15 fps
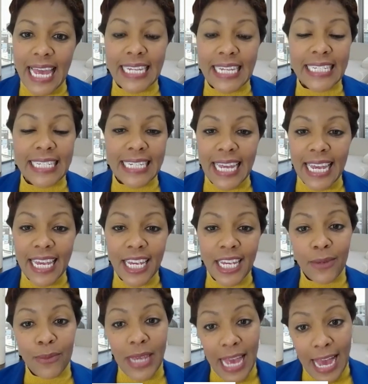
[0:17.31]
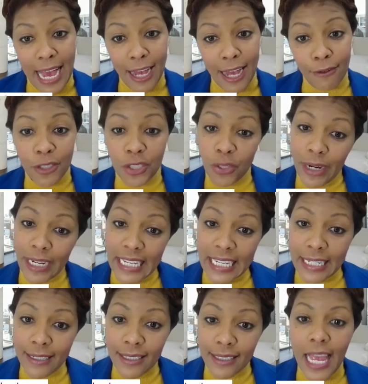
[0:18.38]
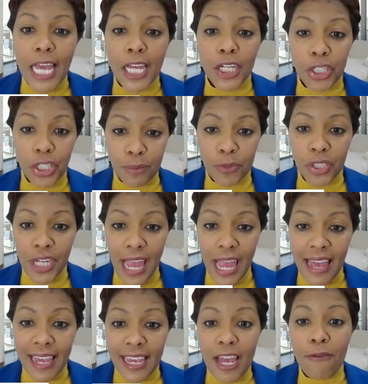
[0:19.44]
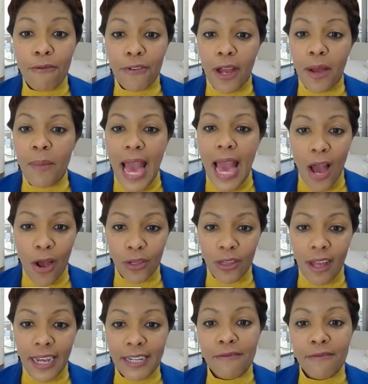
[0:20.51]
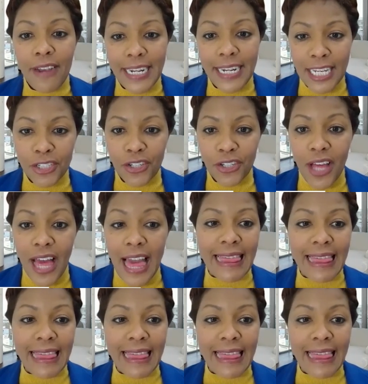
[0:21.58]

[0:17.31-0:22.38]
And today we have joining us, Jiang from Outline Financial.